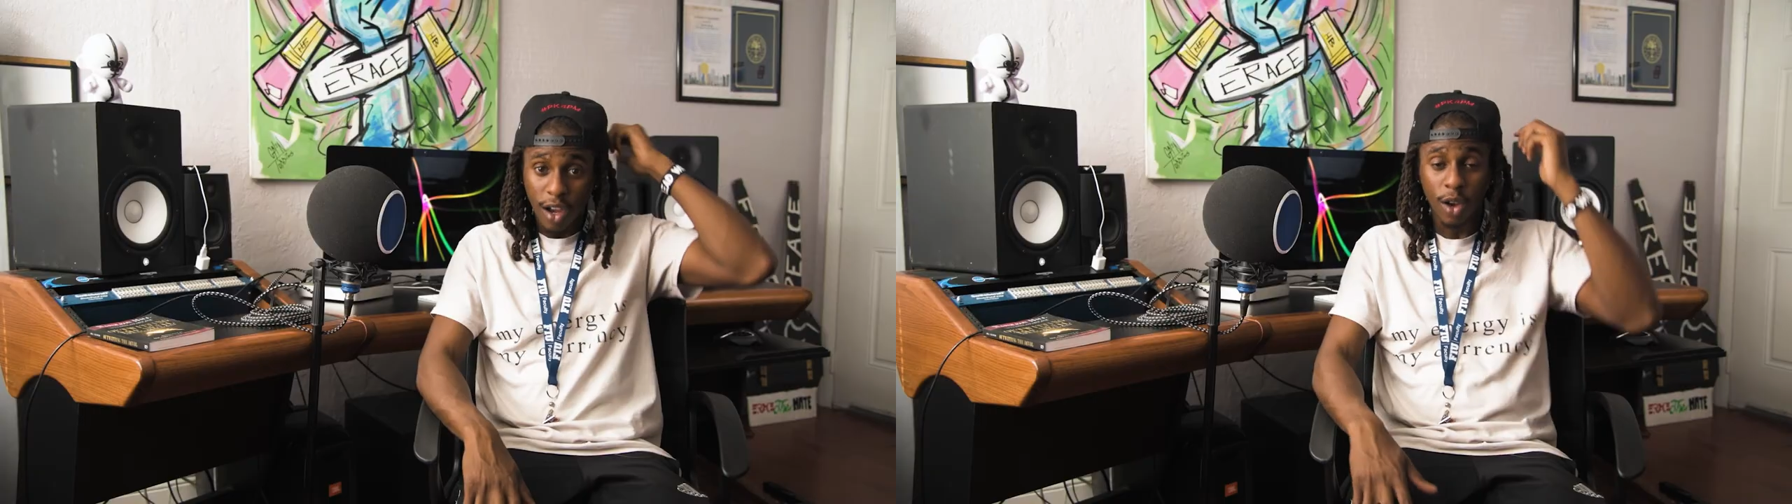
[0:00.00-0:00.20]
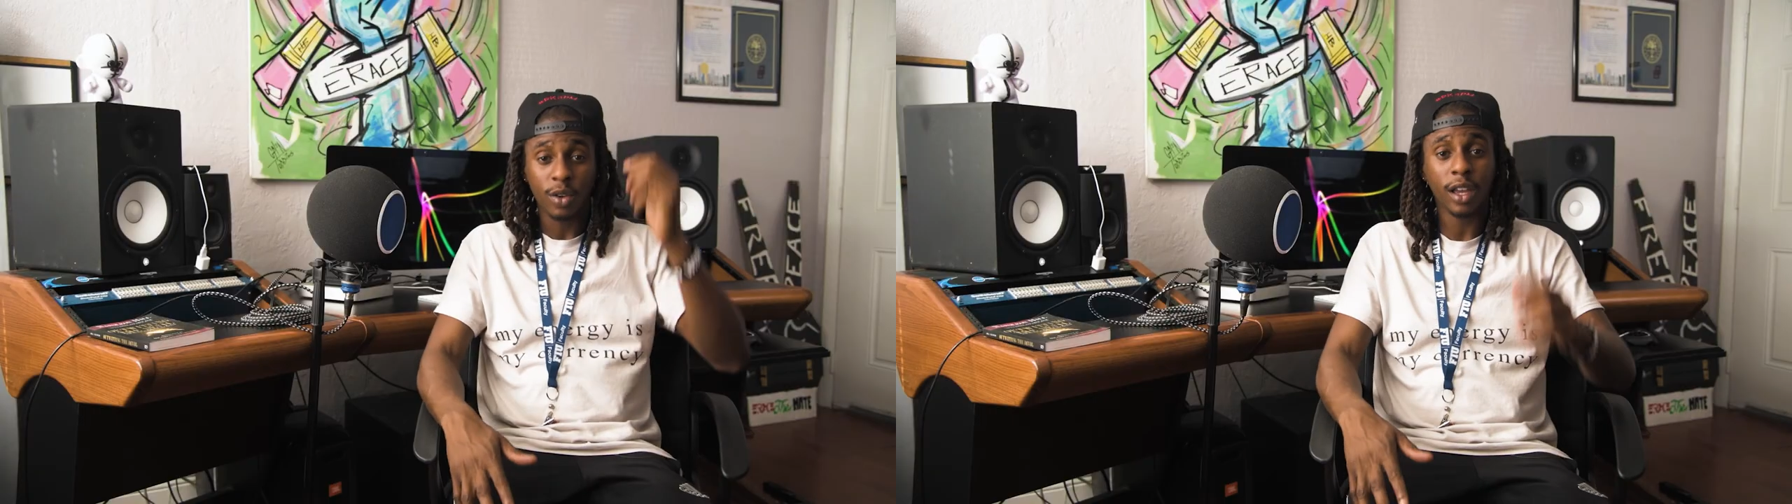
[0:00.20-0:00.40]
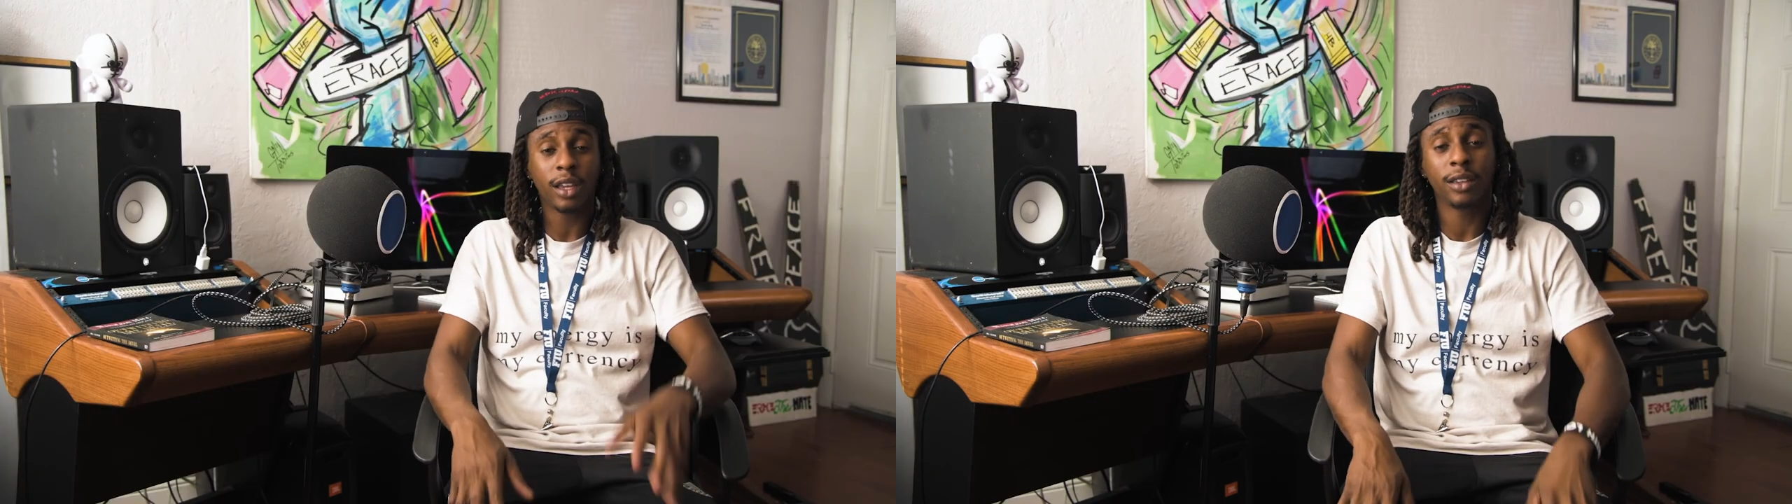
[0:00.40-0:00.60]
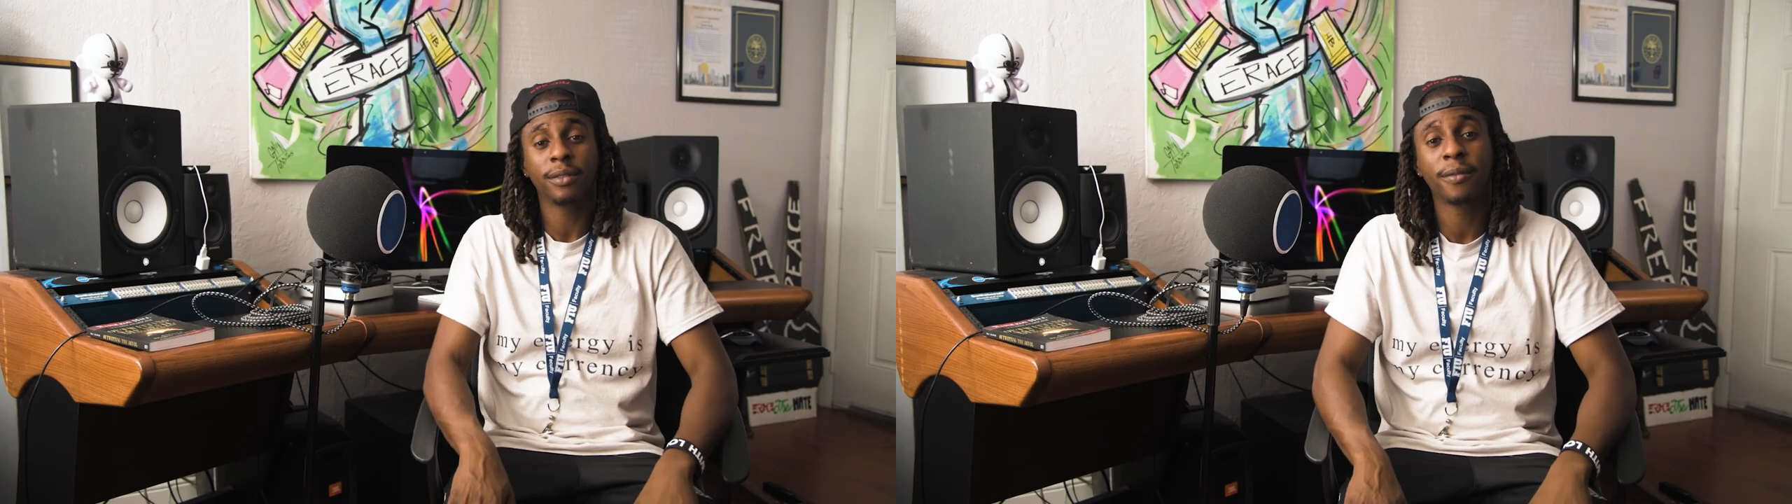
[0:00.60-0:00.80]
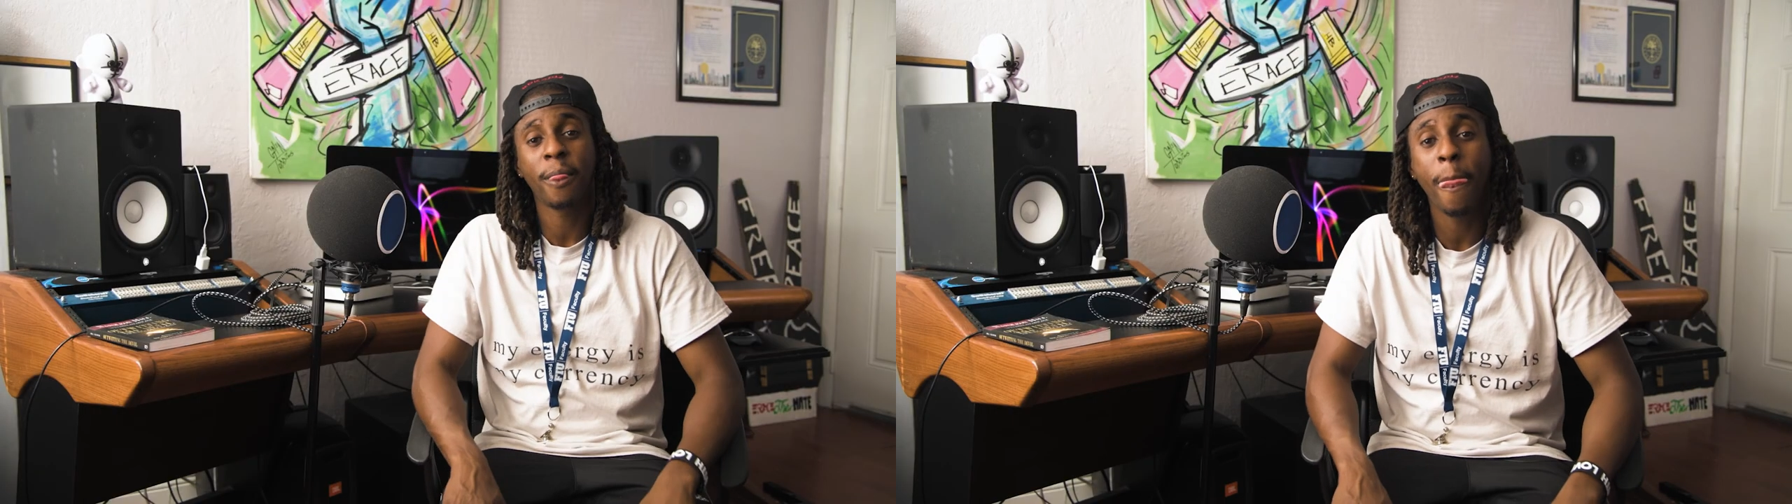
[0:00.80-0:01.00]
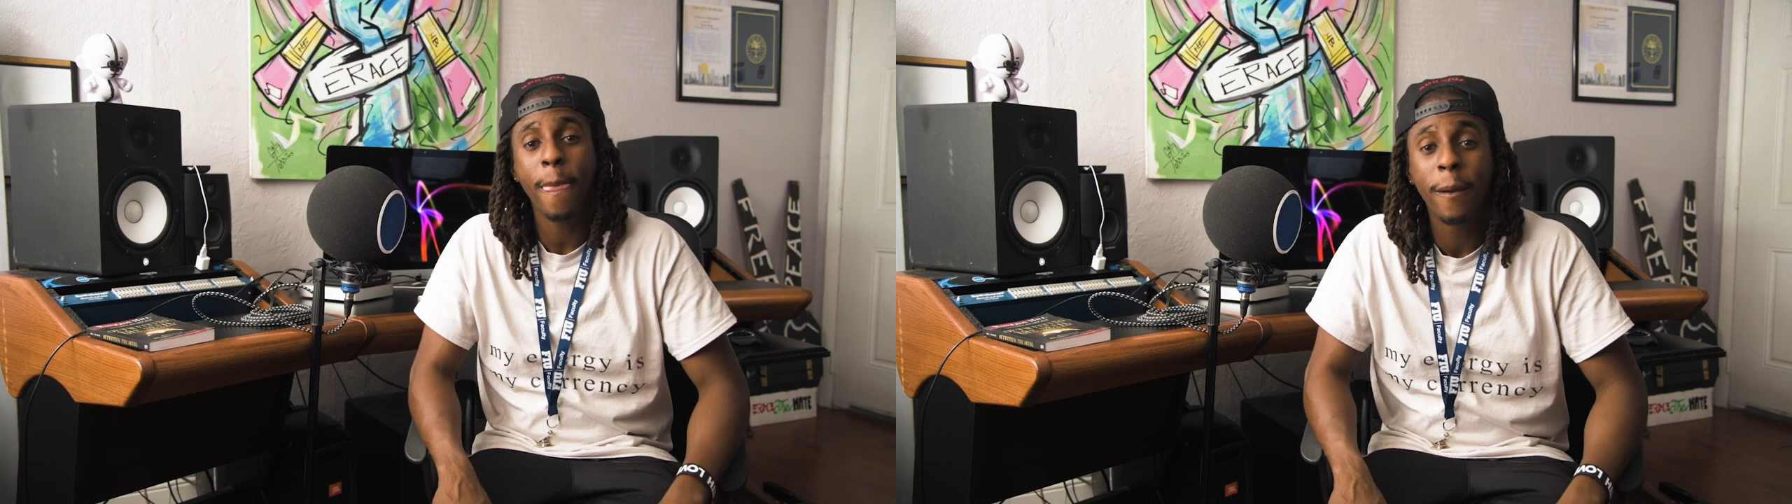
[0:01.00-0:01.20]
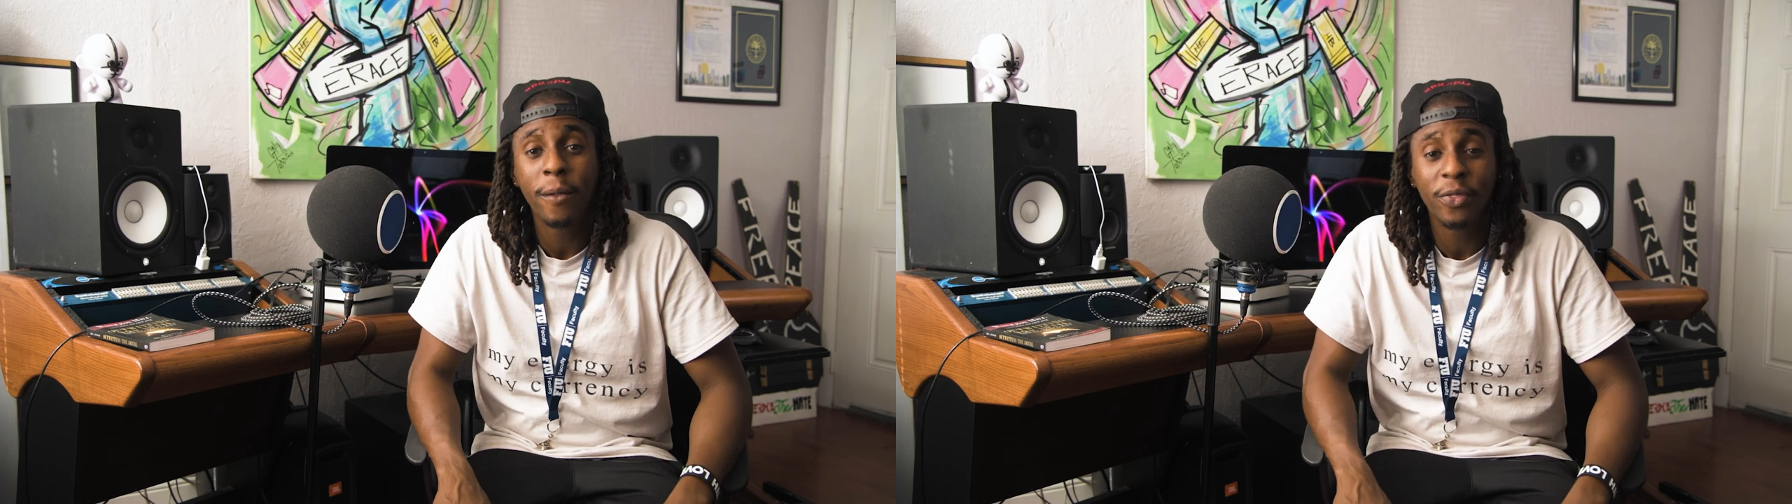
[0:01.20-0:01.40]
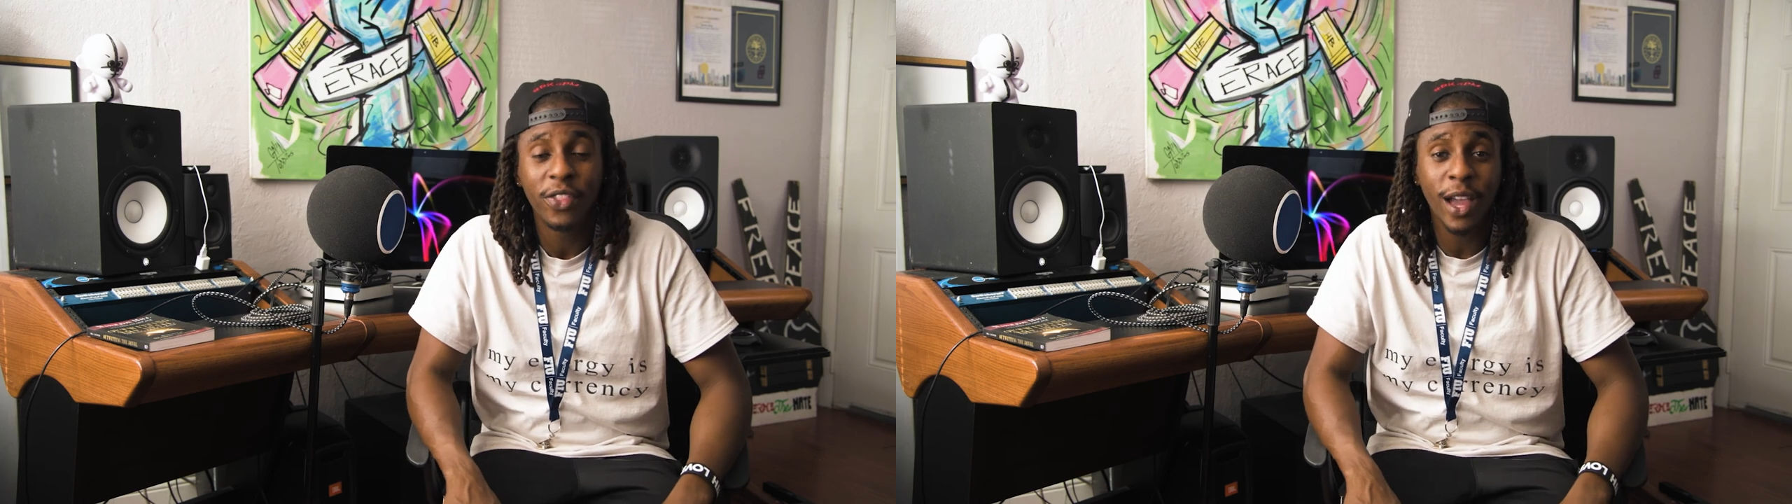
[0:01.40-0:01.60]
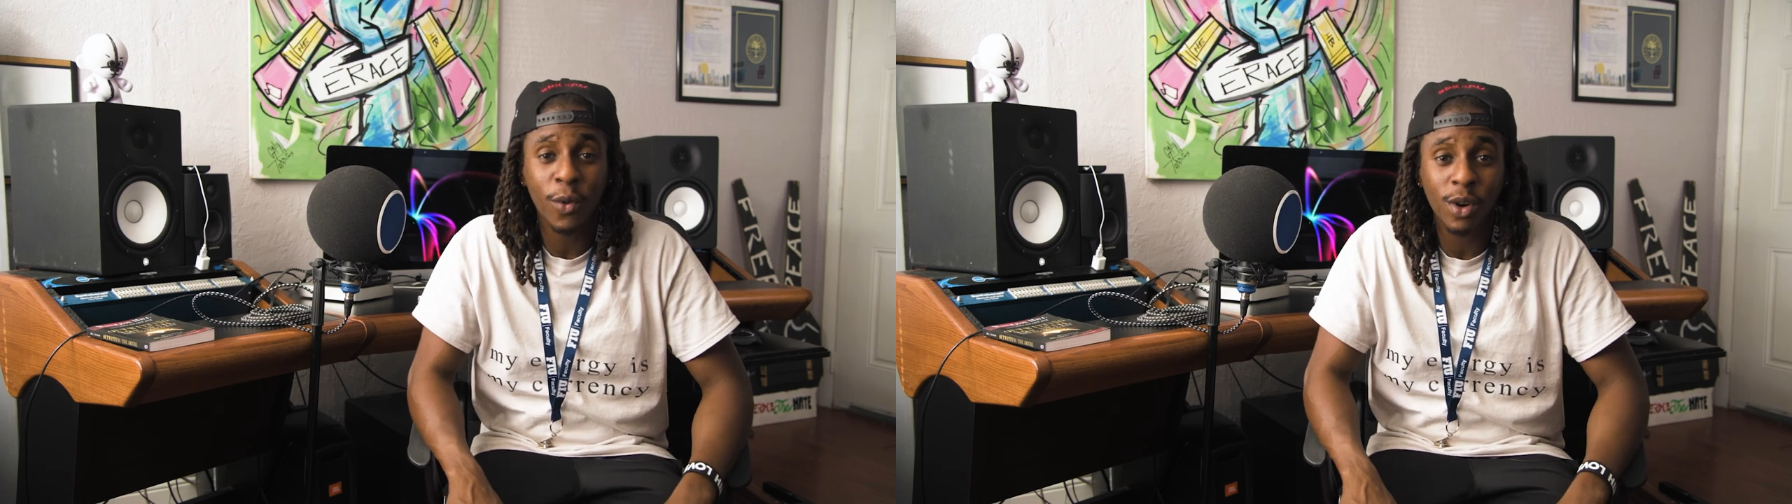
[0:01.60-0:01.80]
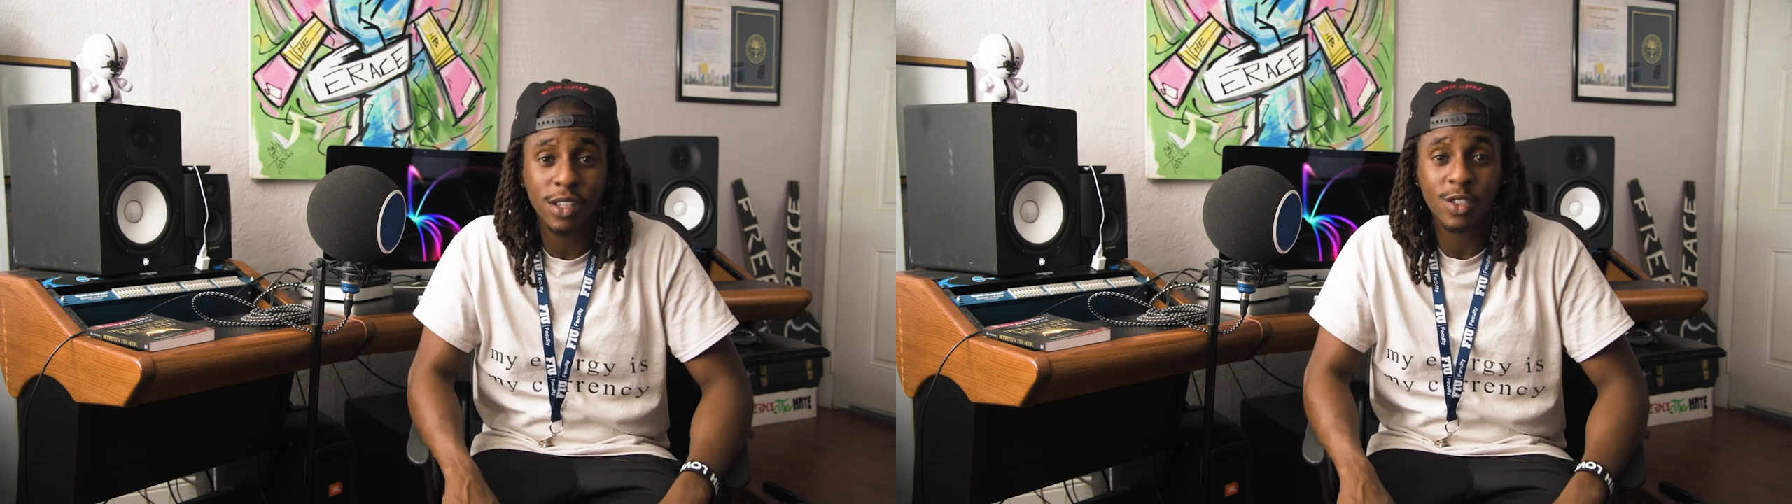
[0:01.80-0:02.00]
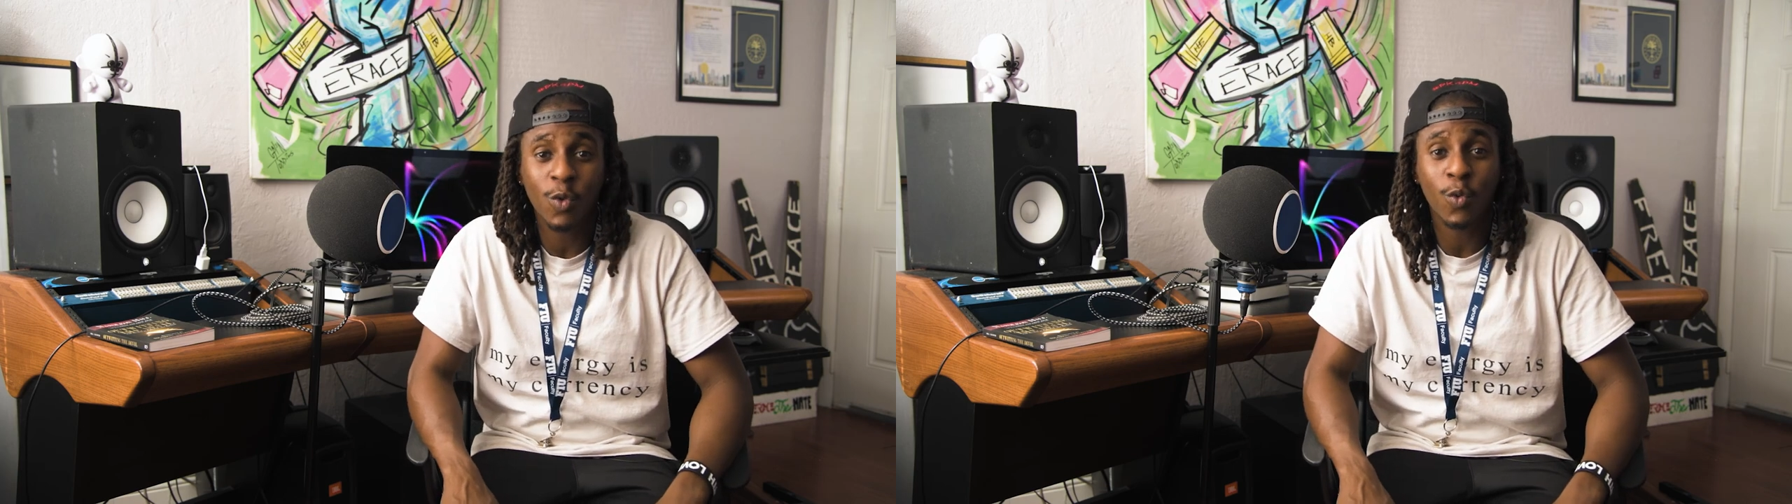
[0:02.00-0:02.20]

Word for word: Okay, that was